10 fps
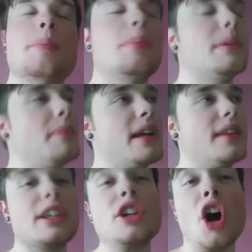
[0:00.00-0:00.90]
But, man,
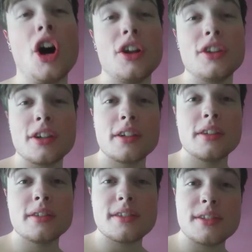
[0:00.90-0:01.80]
the
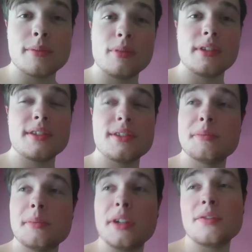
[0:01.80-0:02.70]
color
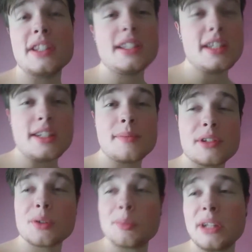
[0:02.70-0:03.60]
symbolism of the teams that
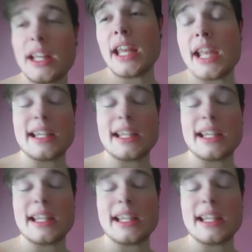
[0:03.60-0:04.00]
were playing and,